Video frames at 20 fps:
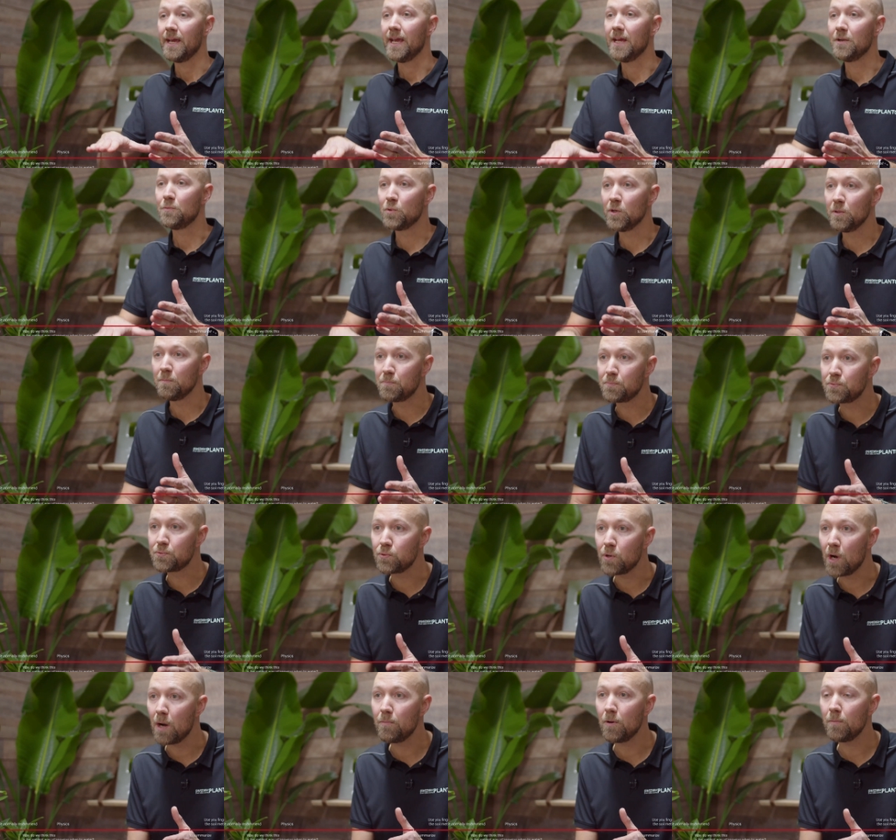it will
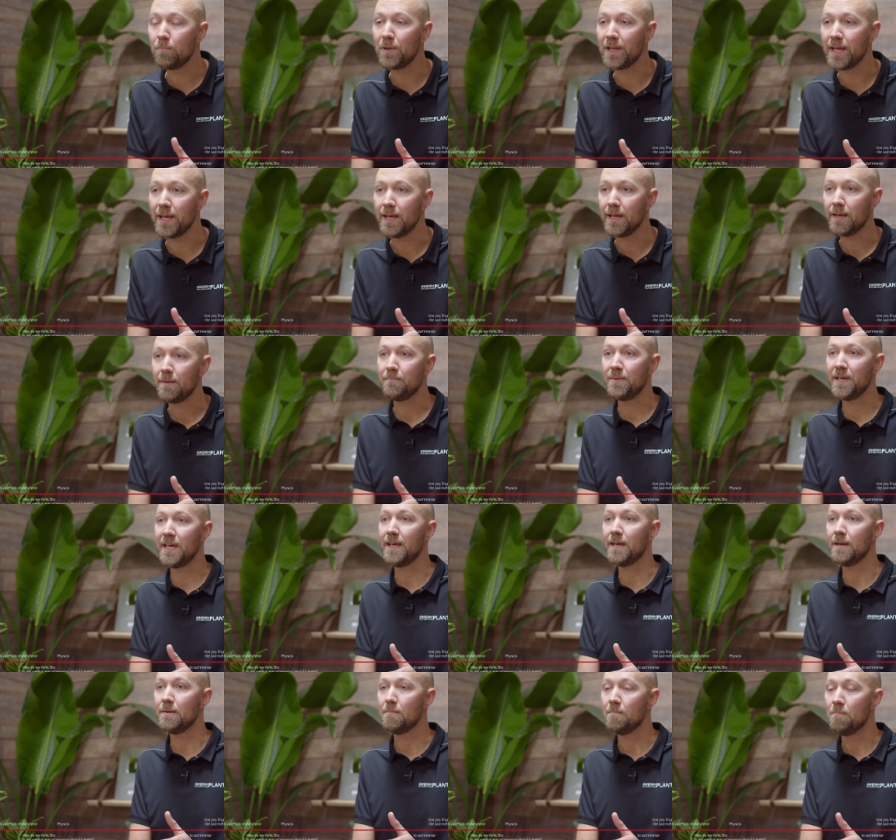probably
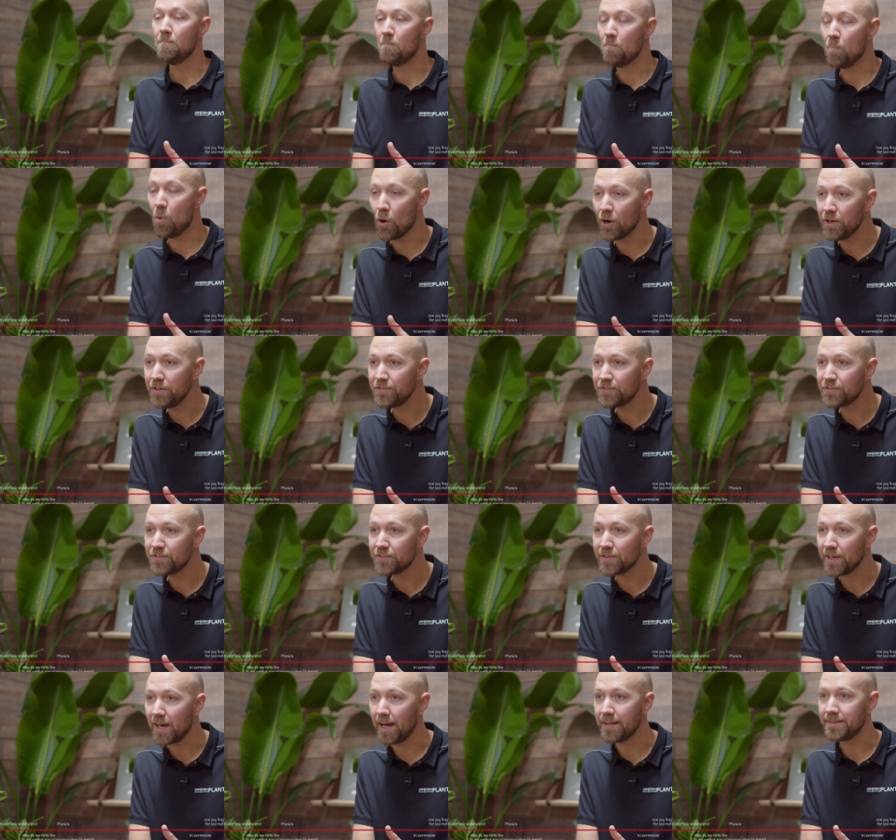be
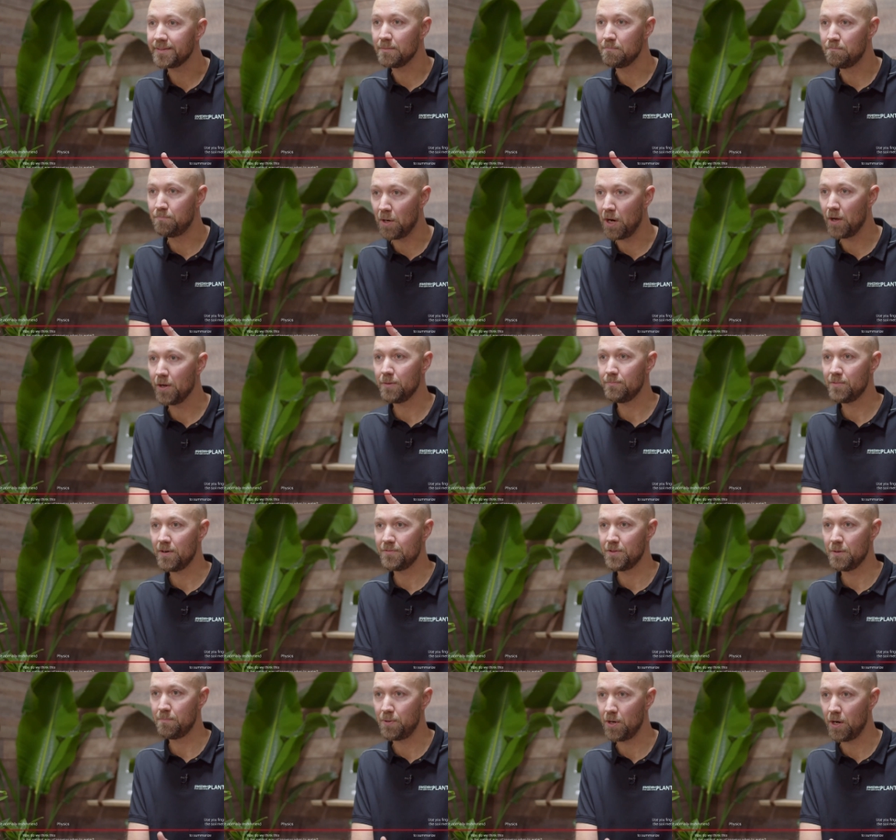moist at the bottom
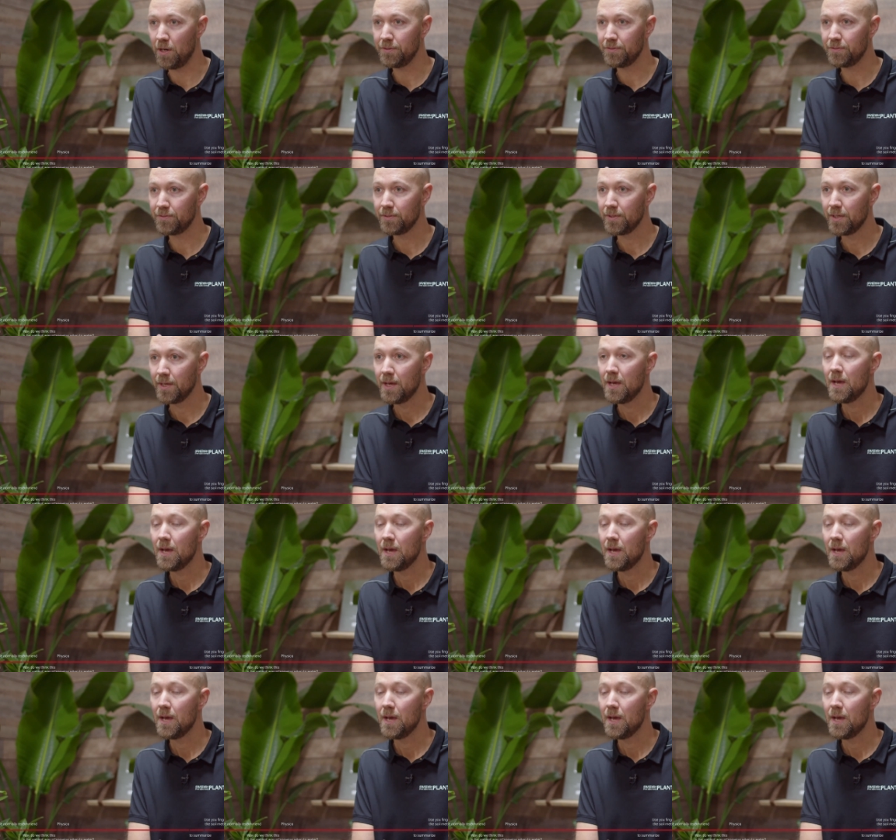of the pot,